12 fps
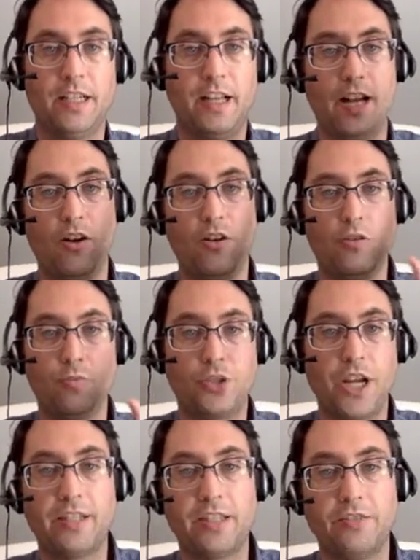Now,
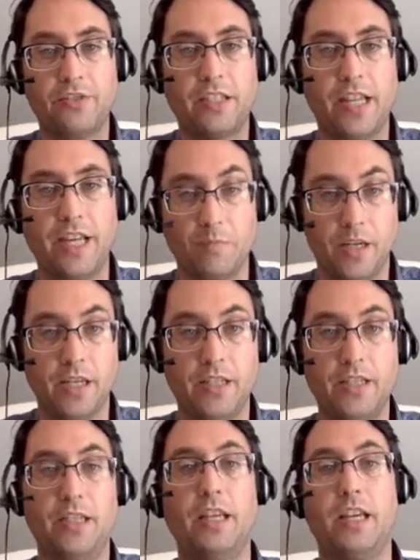objective
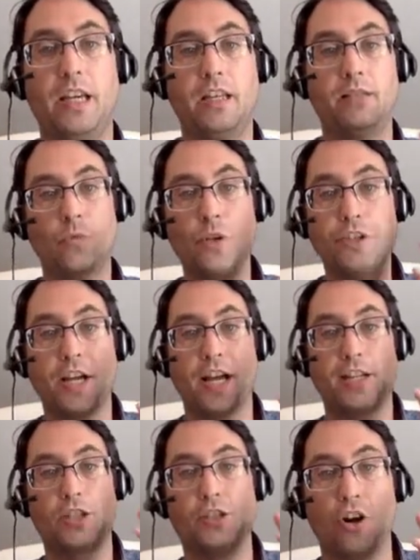statement is what
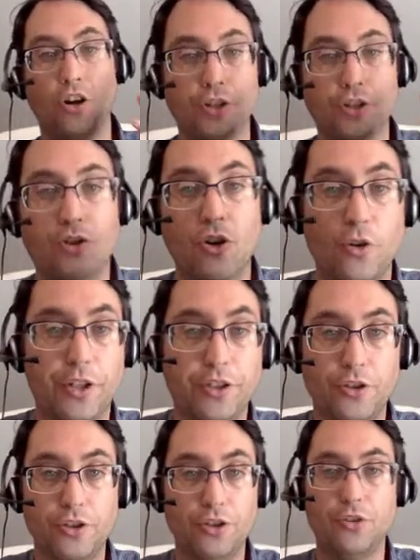actually are you going
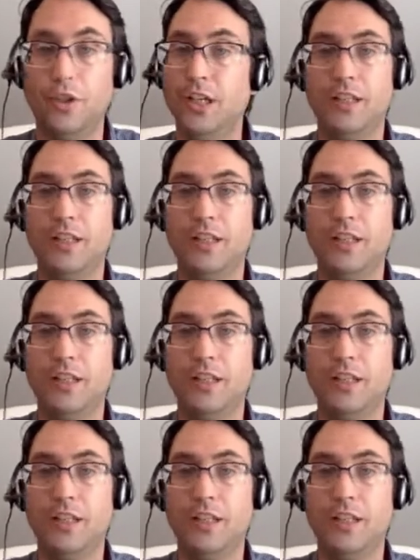to do?